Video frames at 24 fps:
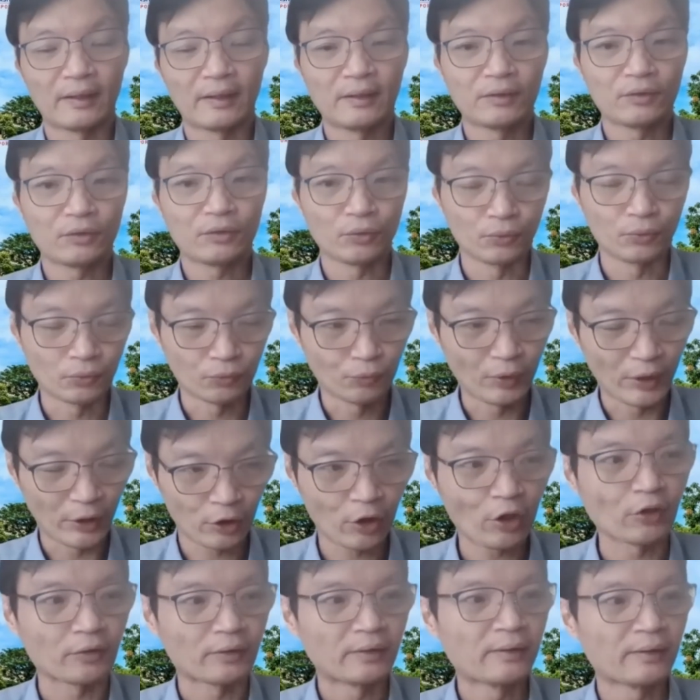to
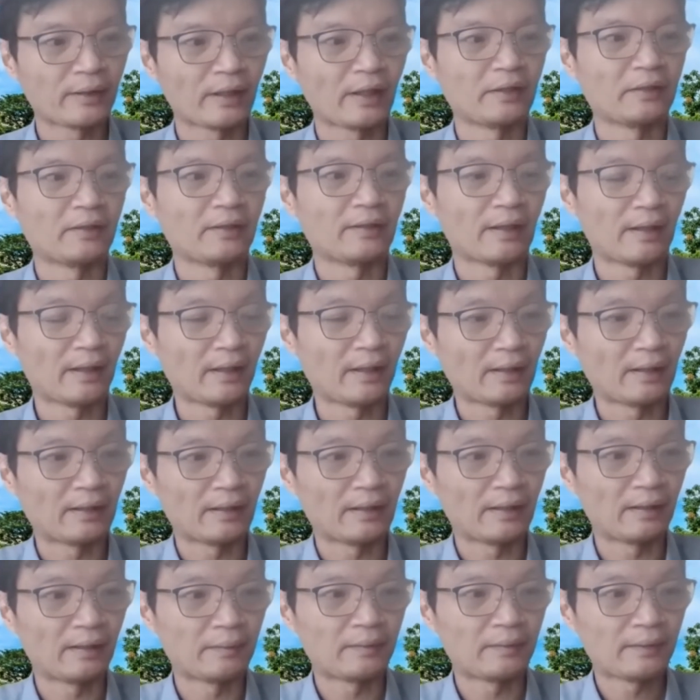record an
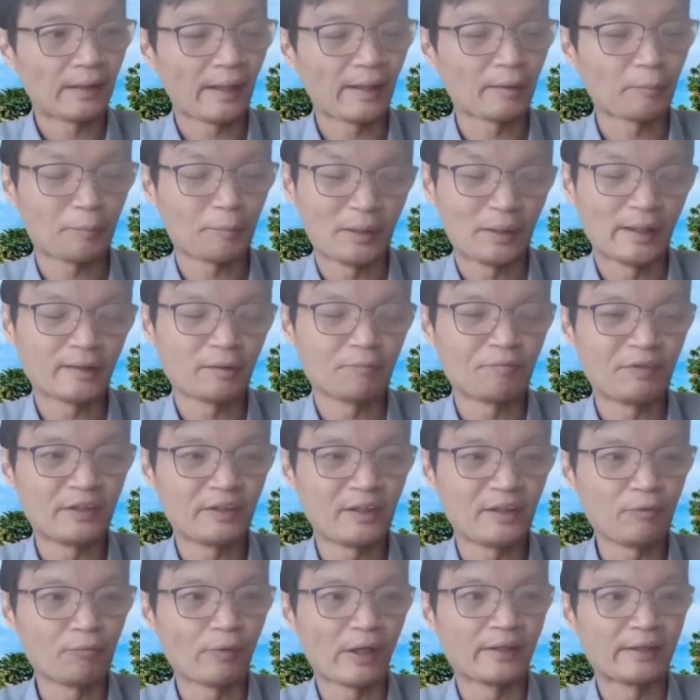
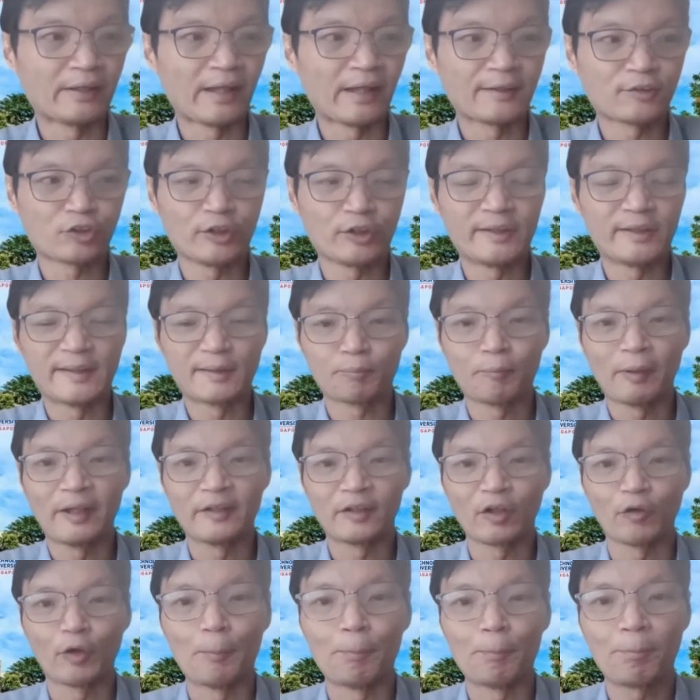activity where they actually
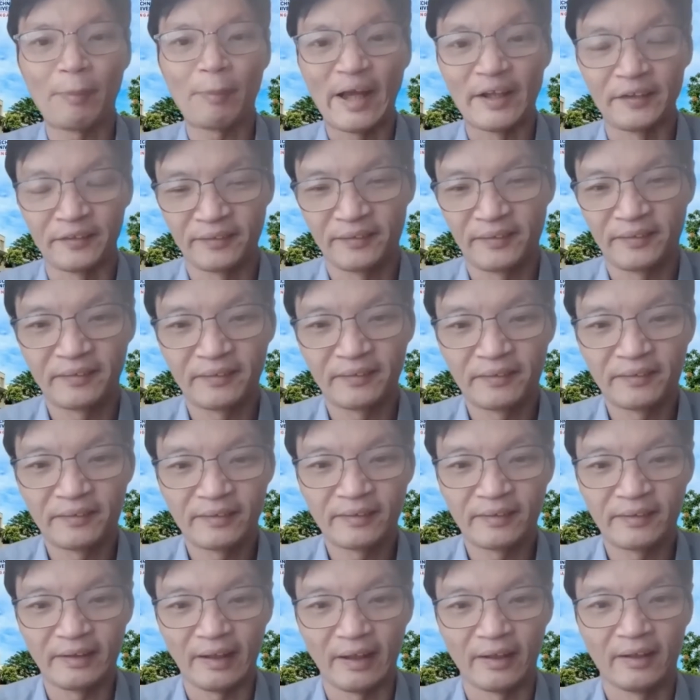dismantle a pen.
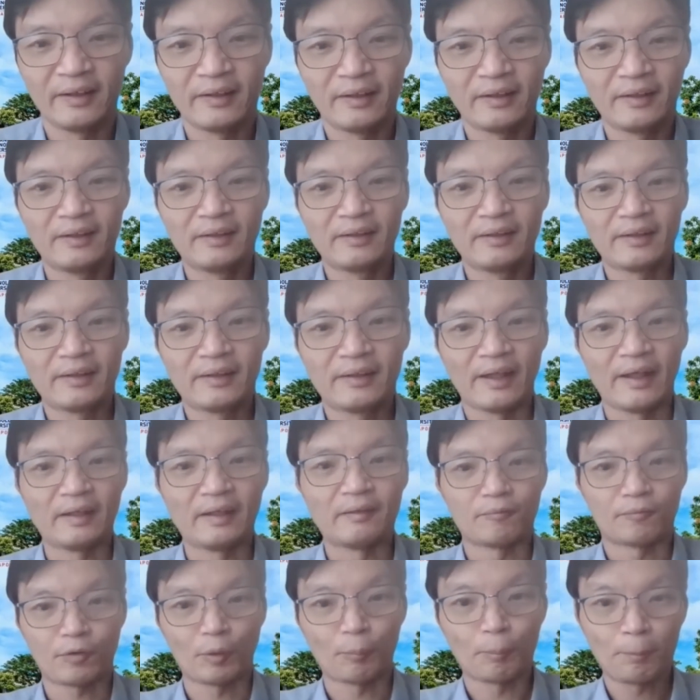Yeah.
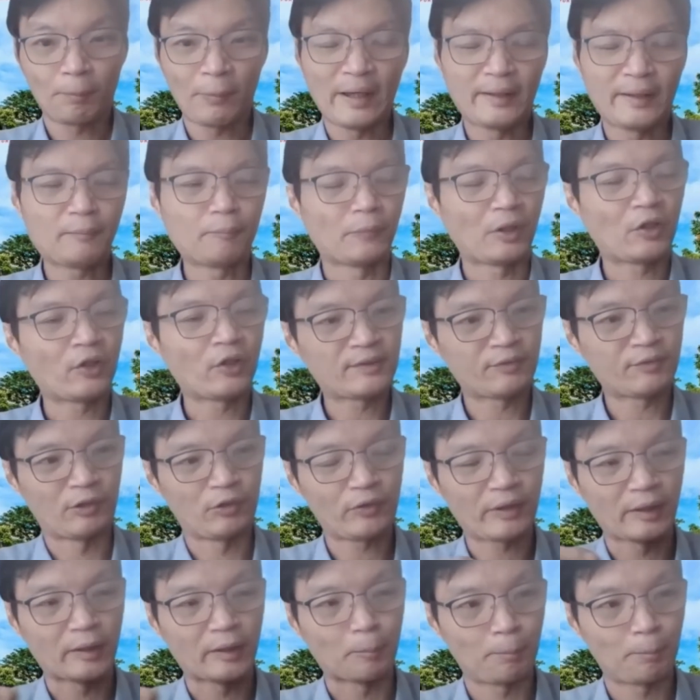And for pen, because we
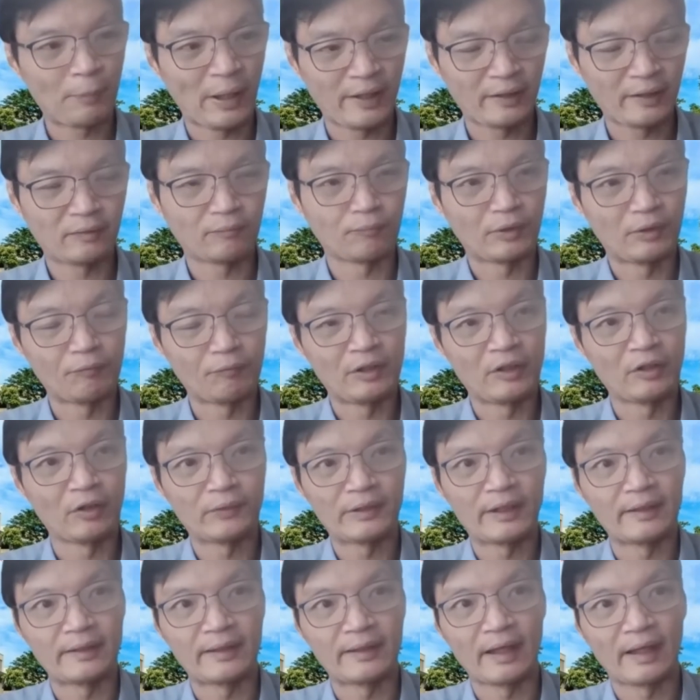look at the pen, we know
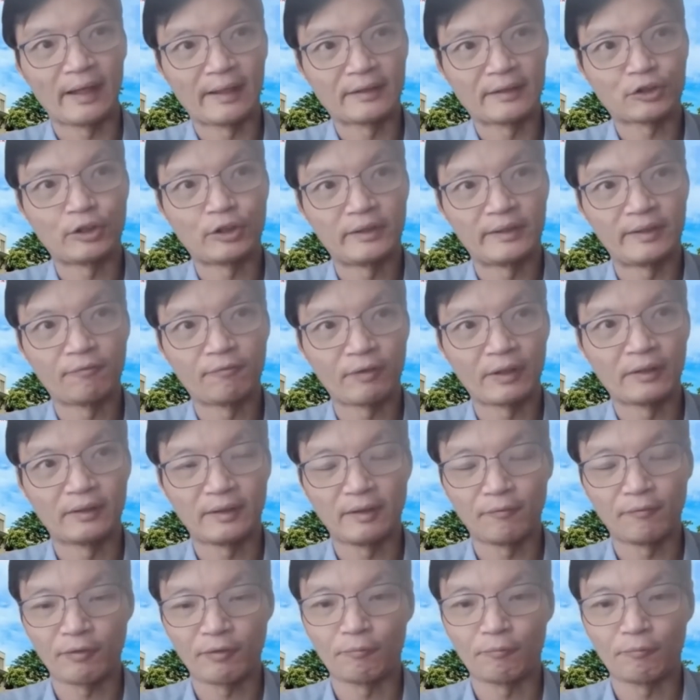that there are actually different